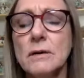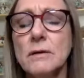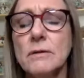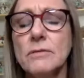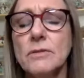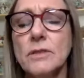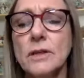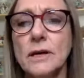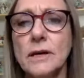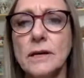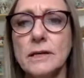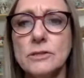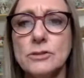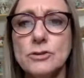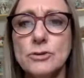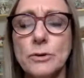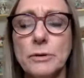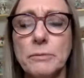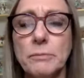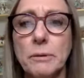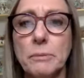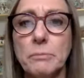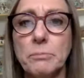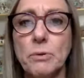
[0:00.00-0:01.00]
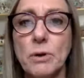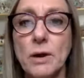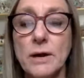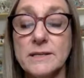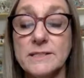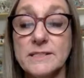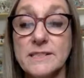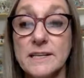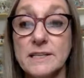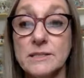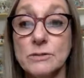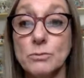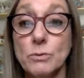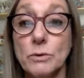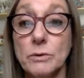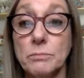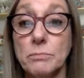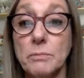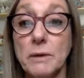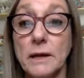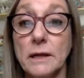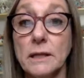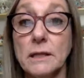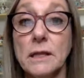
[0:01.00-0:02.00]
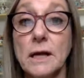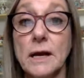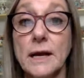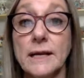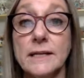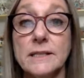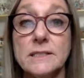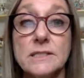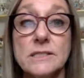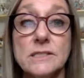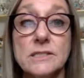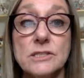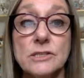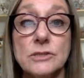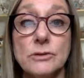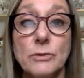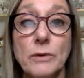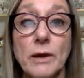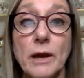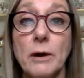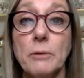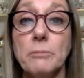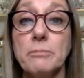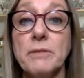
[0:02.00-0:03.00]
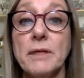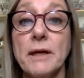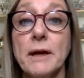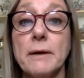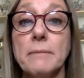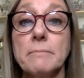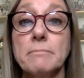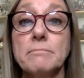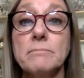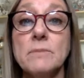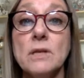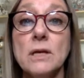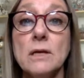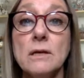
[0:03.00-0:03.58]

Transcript: the treatment process with my clients to help them